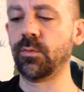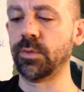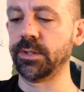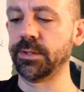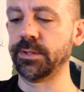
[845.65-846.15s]

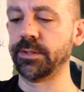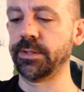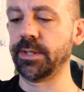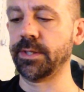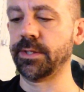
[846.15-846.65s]

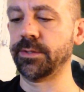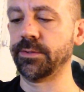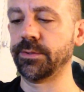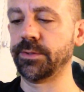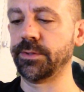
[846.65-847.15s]
1
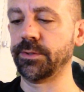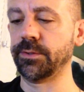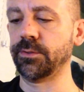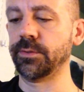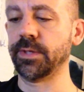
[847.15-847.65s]
and
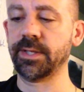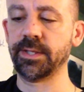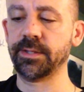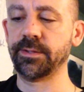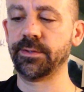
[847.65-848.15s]
2
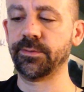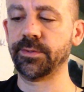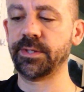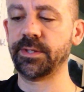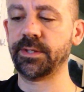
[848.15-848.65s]
and
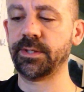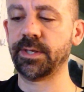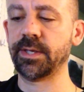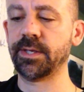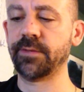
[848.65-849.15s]
3
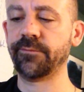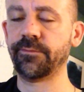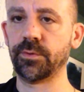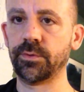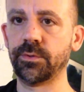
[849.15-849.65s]
and
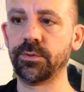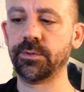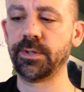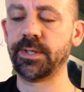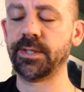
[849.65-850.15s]
4
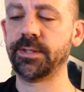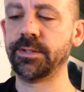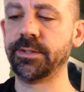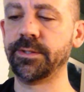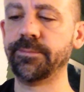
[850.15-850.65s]
and.